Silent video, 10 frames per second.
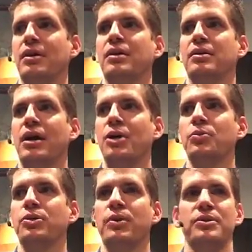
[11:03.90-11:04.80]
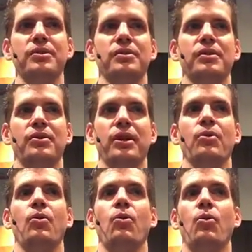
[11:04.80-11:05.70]
God would question, okay,
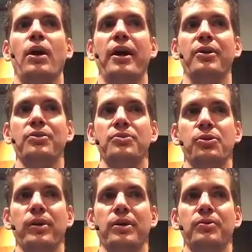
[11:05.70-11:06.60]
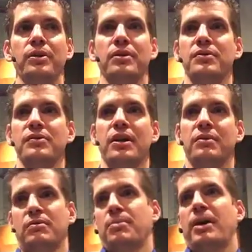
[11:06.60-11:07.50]
why are you so angry? Because it's
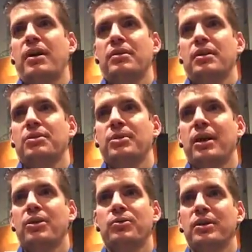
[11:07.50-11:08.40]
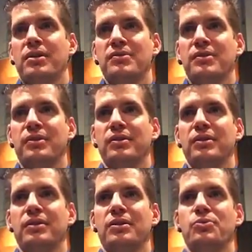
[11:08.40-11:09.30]
not a bad thing to be angry necessarily.
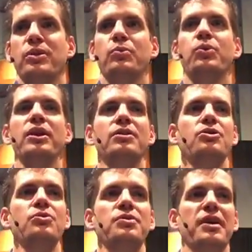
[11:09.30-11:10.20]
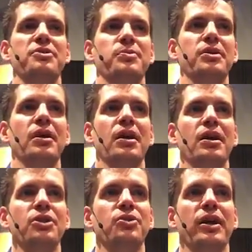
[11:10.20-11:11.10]
As we read in the New Testament,
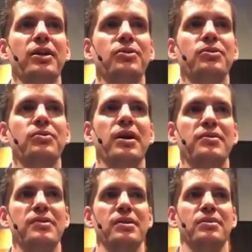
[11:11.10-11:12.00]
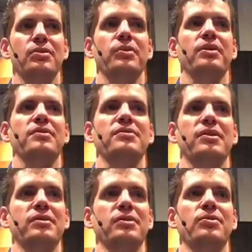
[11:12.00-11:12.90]
in your anger do not sin. Don't let the
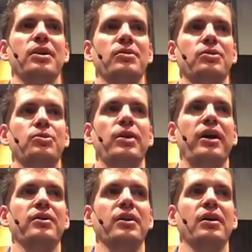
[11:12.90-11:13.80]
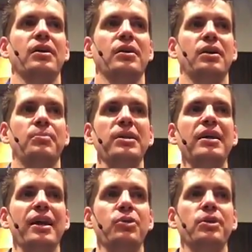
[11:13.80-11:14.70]
sun go down on your wrath. Uh, be
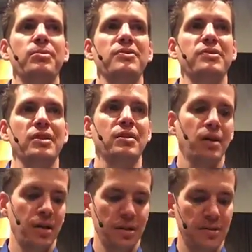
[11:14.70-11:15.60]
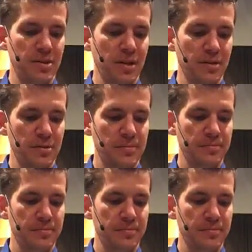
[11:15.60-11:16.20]
angry, but sin not, it says.